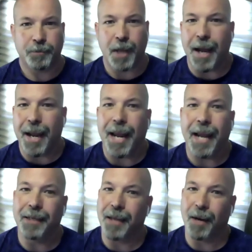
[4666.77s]
I
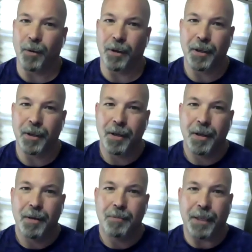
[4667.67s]
hated that word
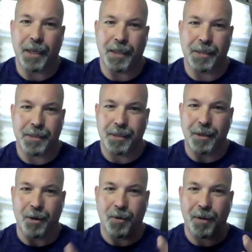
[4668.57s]
because, you
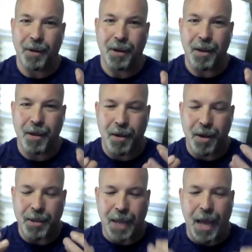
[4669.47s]
know,
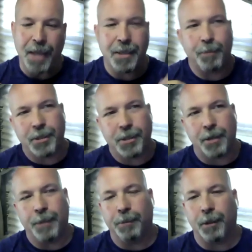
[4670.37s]
it's us that puts
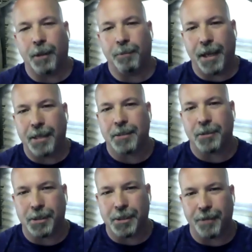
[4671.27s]
other people on
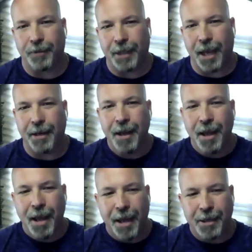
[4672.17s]
pedestals and stuff like that.
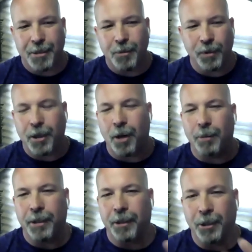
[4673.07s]
And a student would call
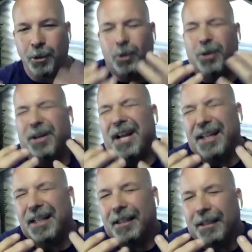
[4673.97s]
me their guru, and I,
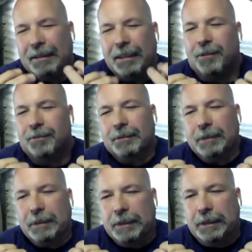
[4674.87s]
you
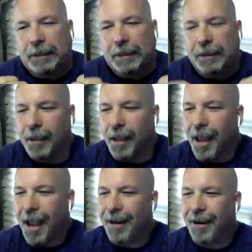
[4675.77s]
know,
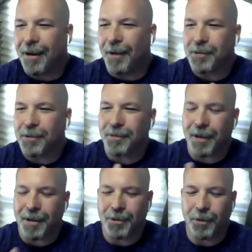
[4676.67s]
and I was
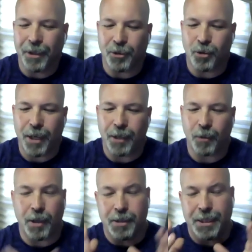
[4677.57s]
doing a training
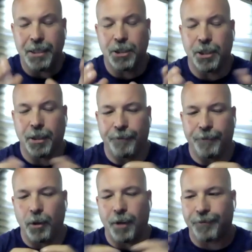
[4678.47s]
where I was teaching a
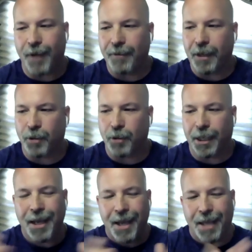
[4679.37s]
full-on five-day training.
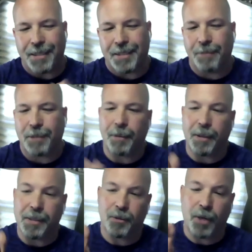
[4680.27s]
At the same time, I
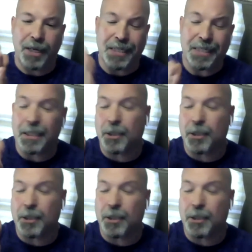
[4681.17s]
was training six